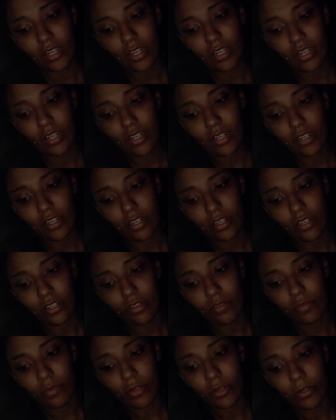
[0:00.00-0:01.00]
and
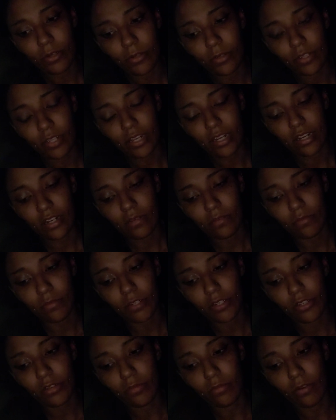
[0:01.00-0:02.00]
you know that
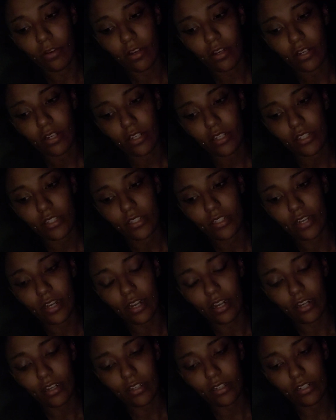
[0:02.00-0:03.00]
what you want is
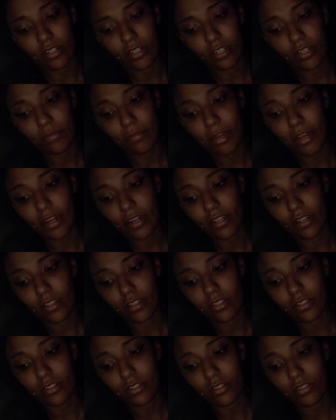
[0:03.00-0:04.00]
not going to come out of
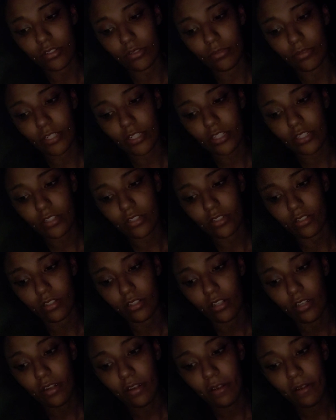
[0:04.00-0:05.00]
this situation
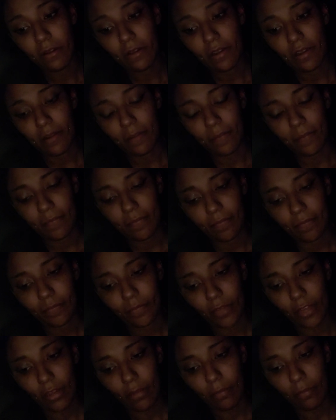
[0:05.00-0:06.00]

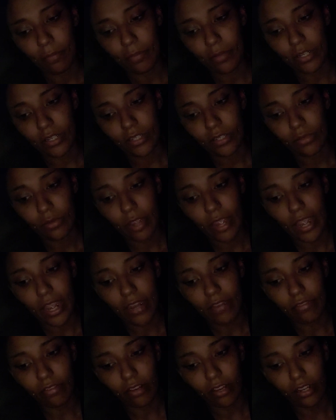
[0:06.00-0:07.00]
but you
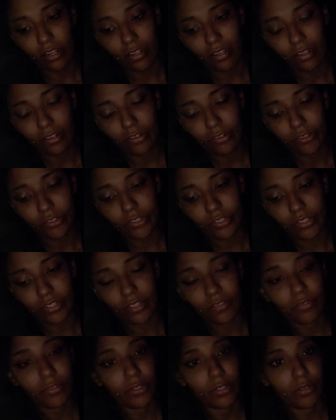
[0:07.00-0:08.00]
have like a little
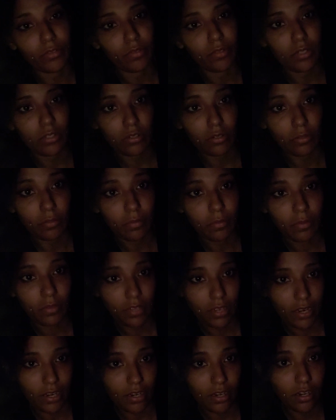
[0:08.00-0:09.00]
sliver of hope
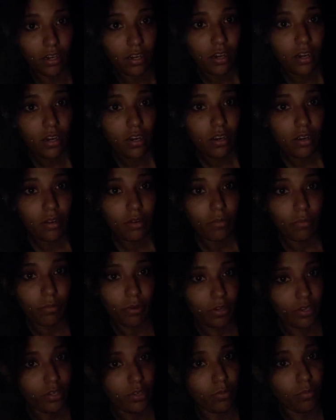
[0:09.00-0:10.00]
that
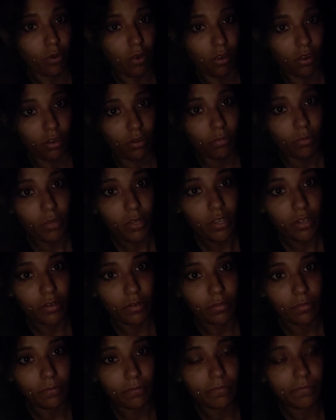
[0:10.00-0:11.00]
what you want will